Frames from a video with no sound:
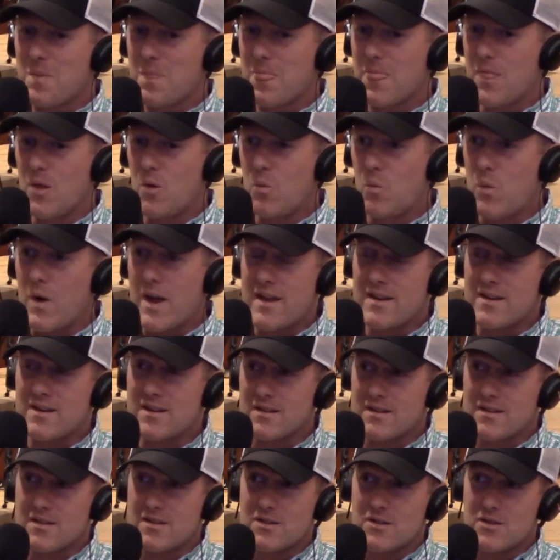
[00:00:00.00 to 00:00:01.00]

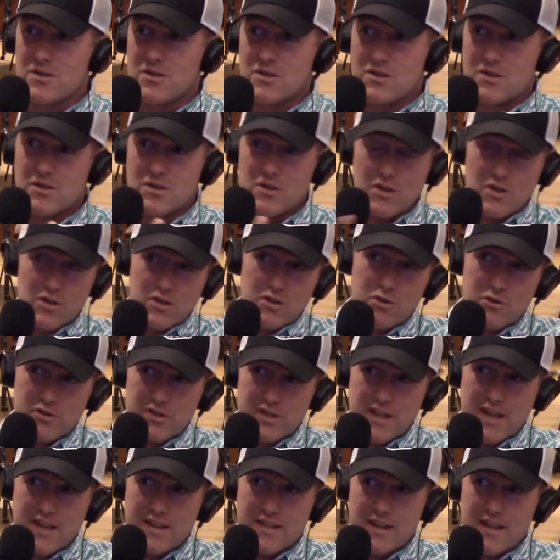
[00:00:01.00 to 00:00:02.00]
when you're
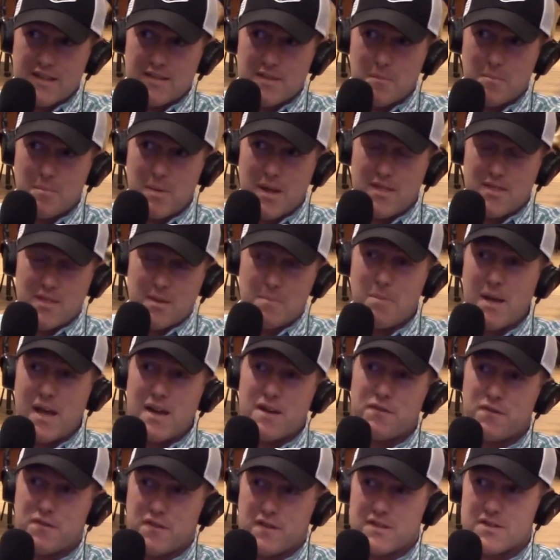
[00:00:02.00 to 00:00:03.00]
saying that the
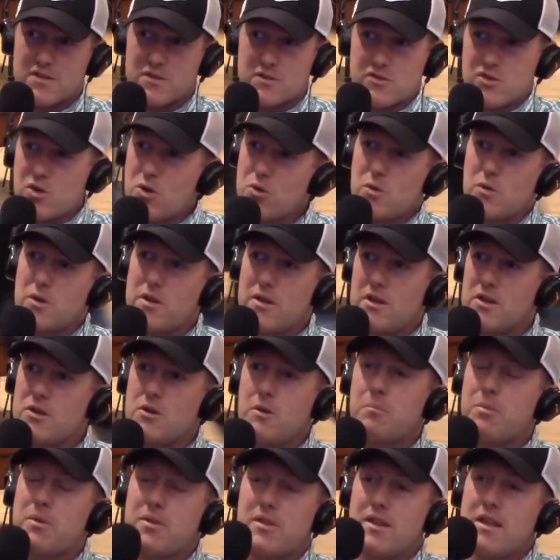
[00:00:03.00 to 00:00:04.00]
benefits. So,
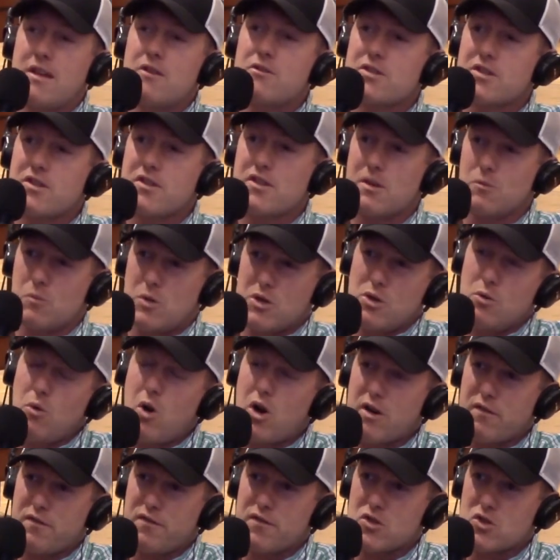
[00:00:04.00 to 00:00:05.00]
but here's the thing: when you
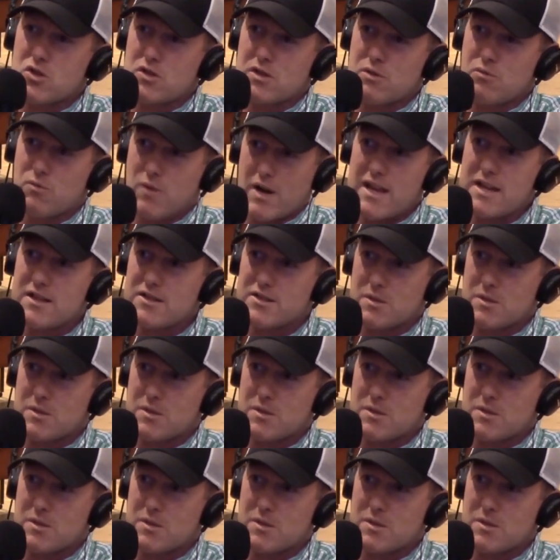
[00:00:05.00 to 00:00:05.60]
artificially raise the